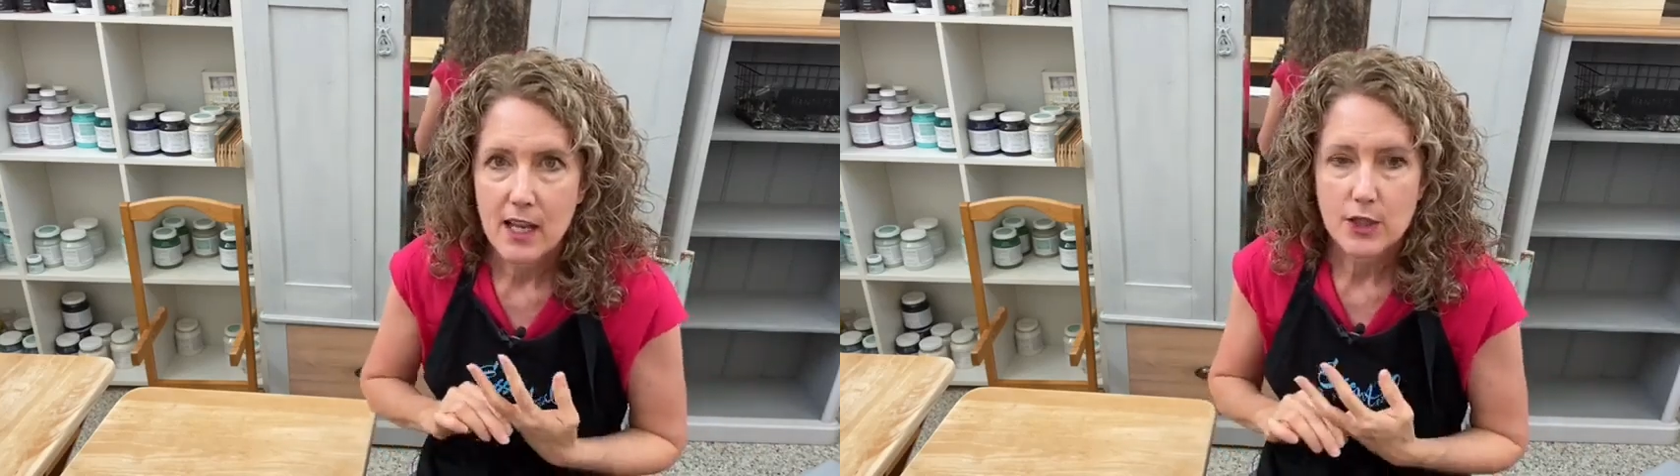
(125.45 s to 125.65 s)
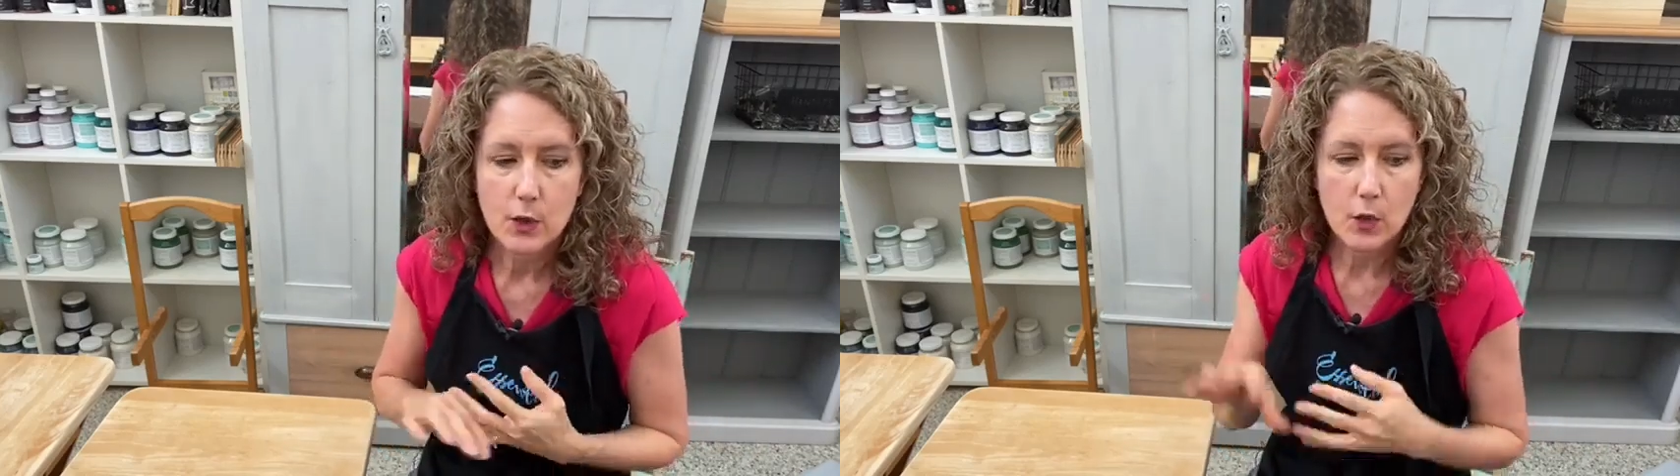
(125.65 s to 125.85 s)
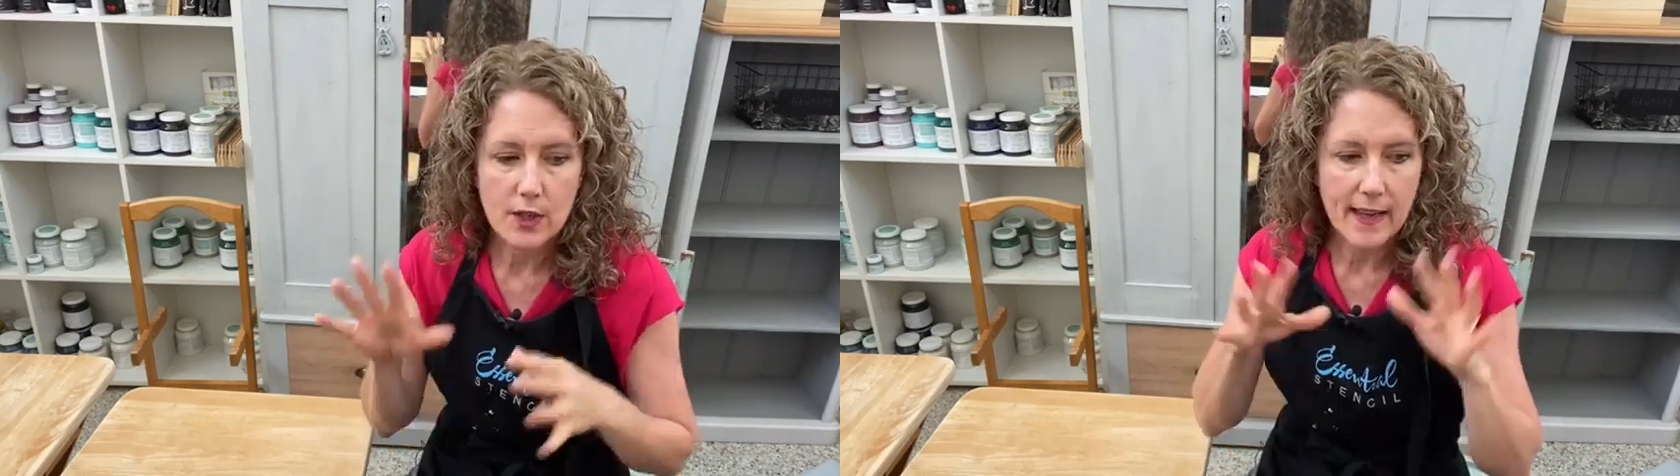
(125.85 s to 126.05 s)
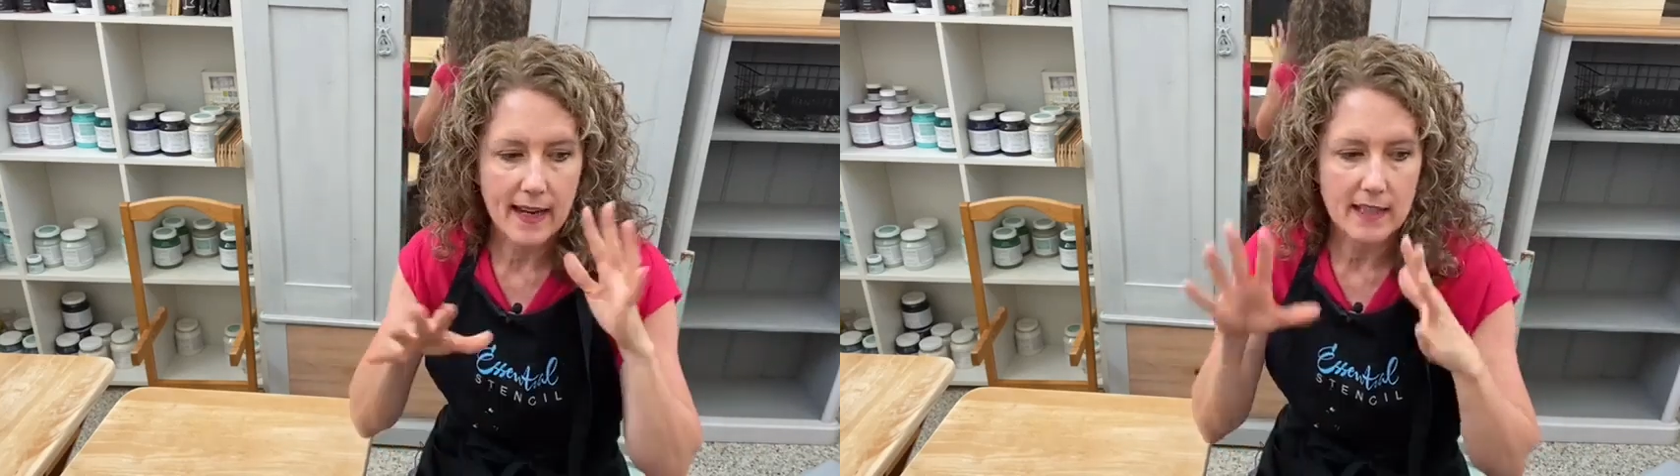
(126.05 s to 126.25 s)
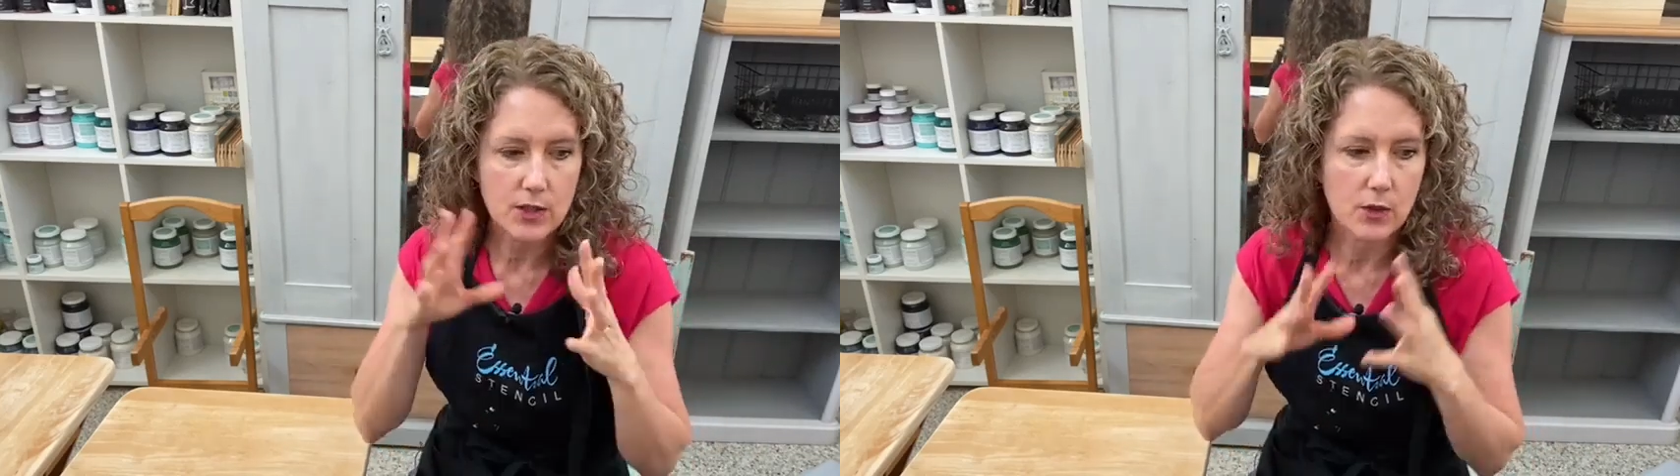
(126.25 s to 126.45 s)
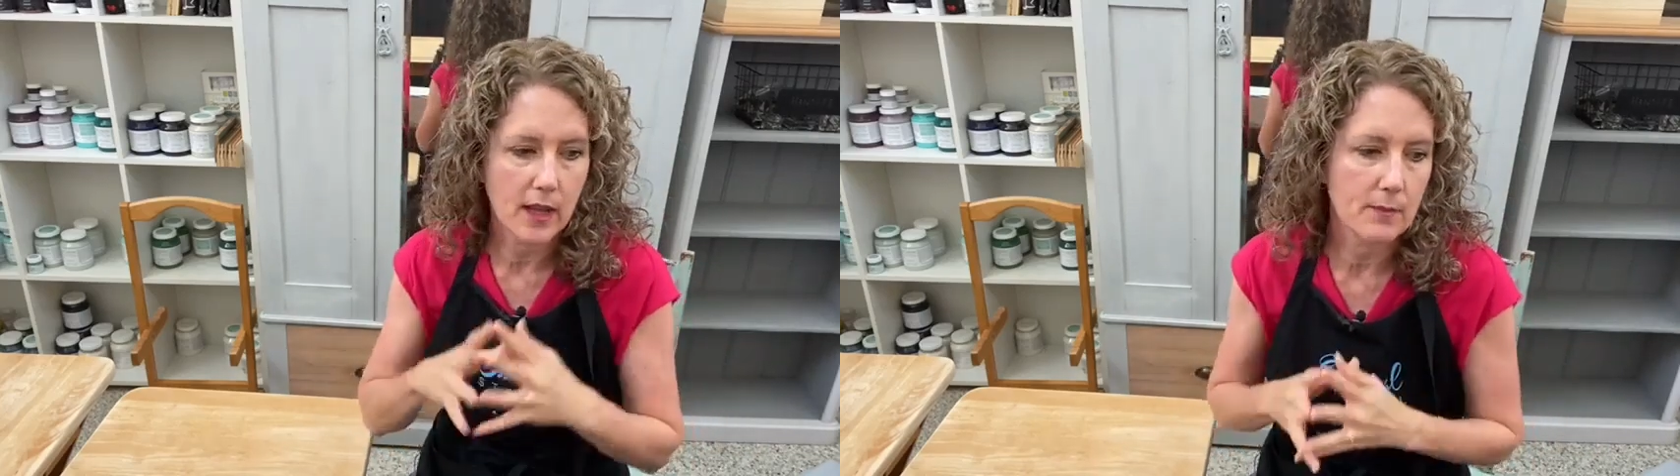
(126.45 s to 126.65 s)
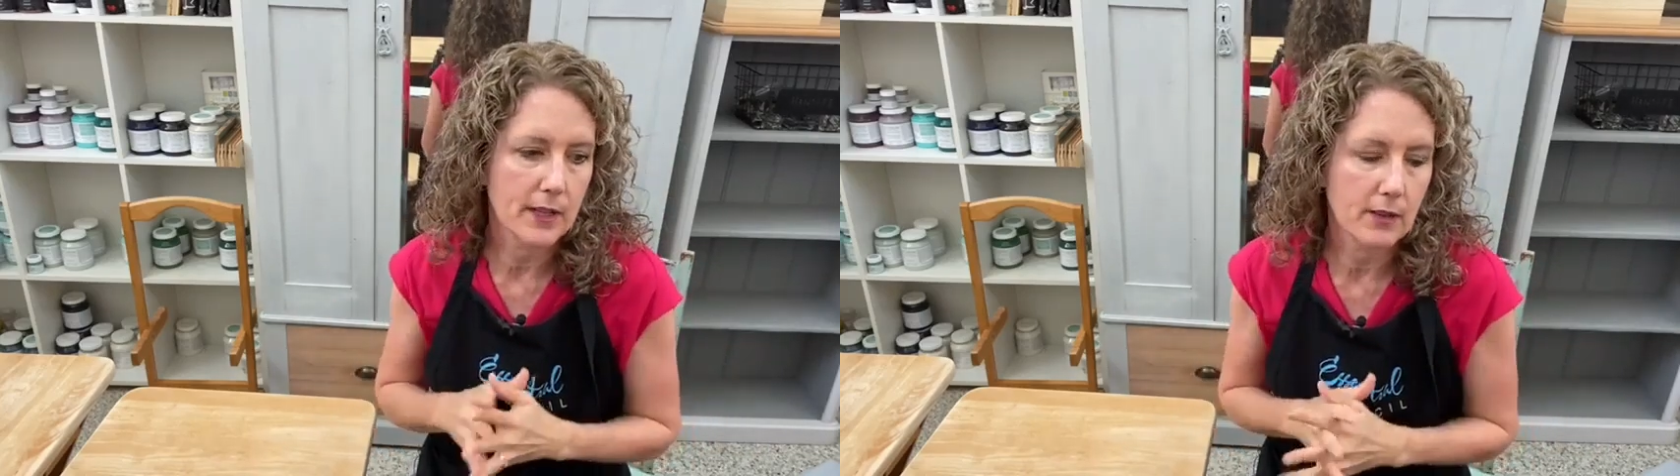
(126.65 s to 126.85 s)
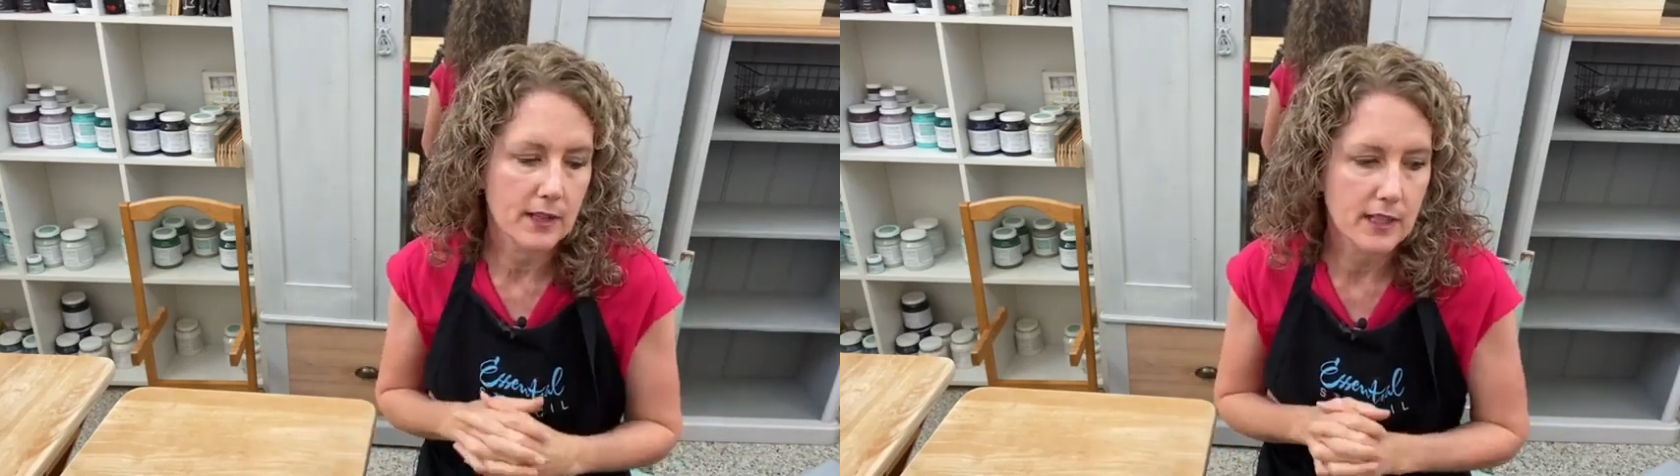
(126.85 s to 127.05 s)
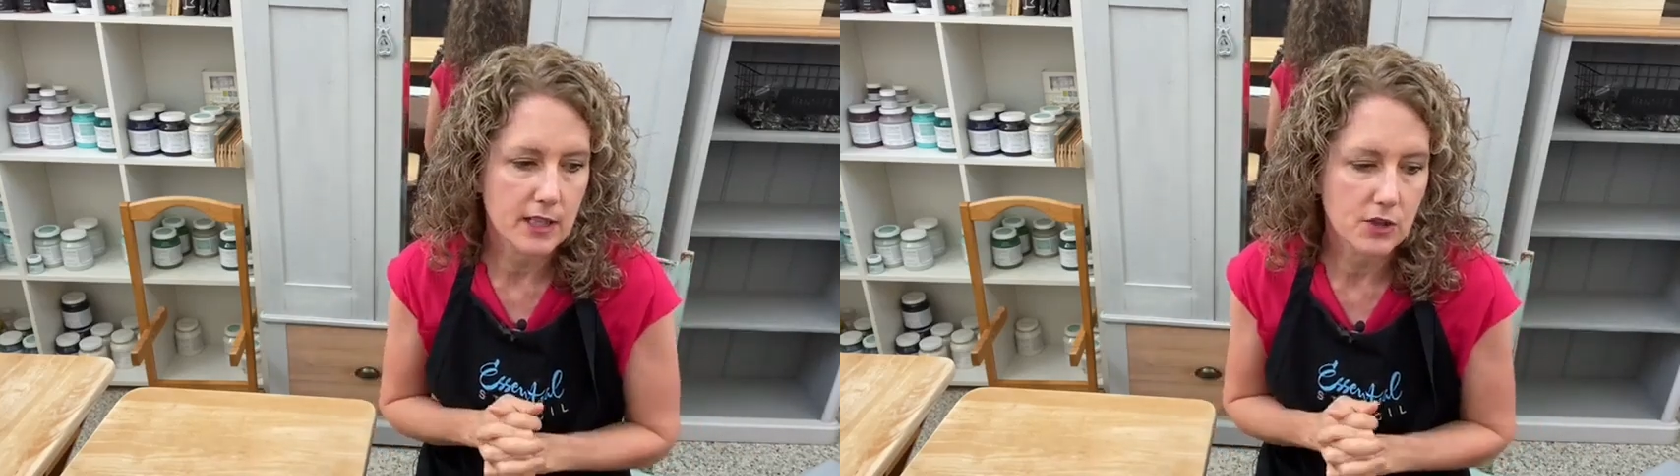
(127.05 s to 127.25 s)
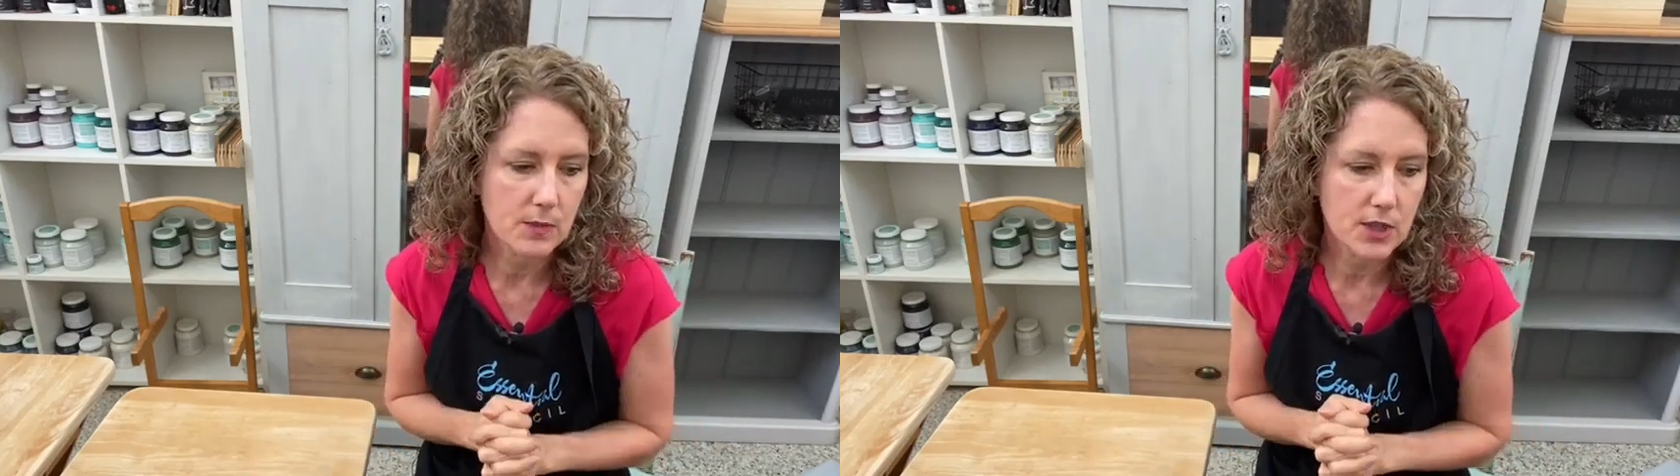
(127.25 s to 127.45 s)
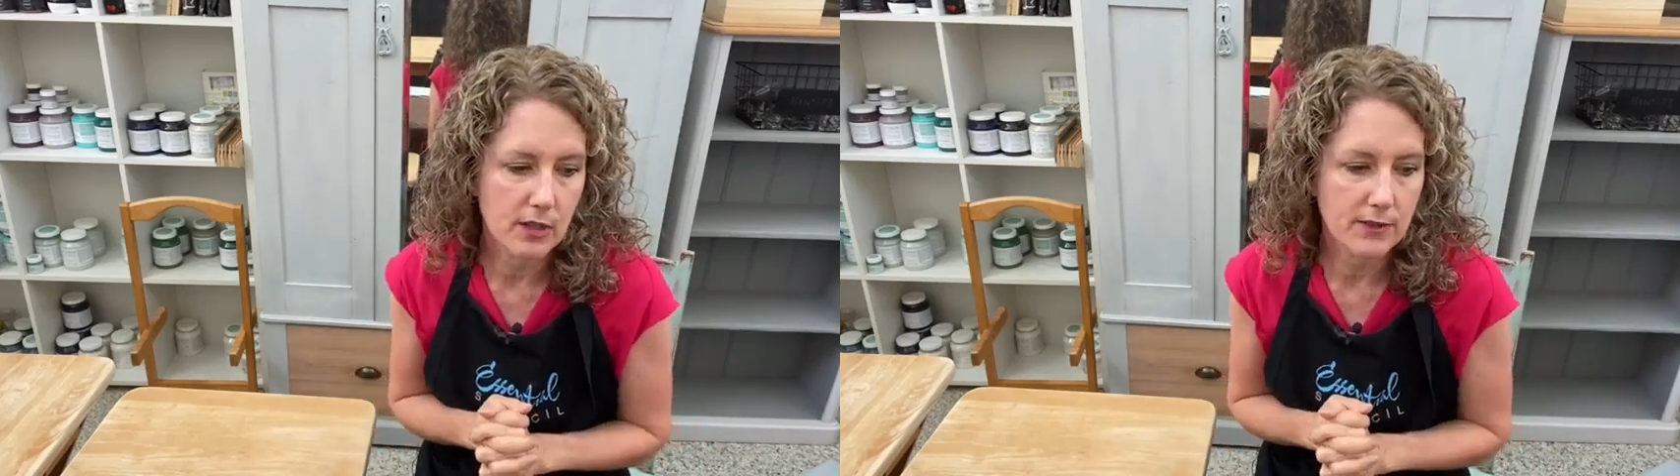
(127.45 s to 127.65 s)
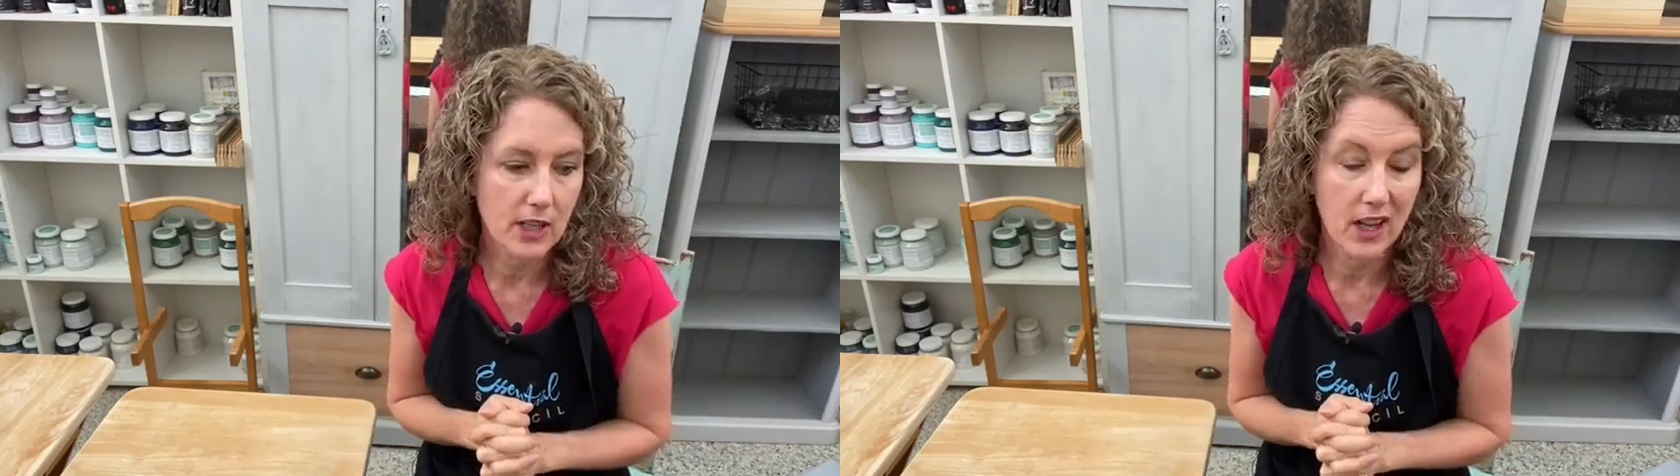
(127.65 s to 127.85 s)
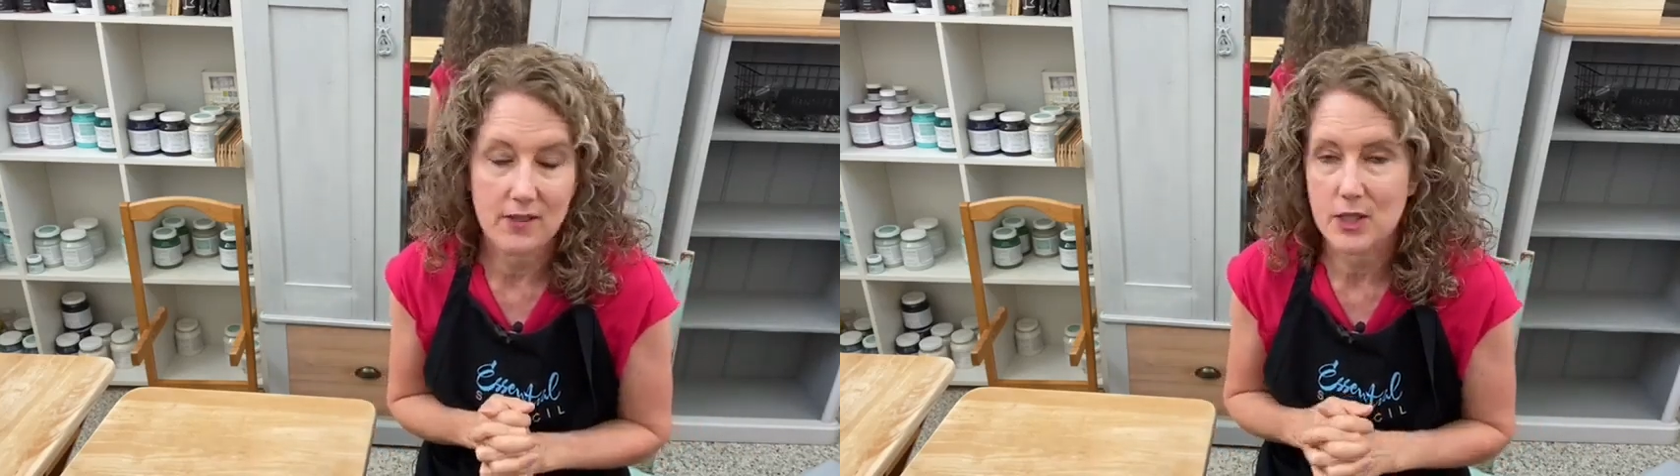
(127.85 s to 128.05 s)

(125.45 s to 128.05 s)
So all of that is all up there in the description of the live.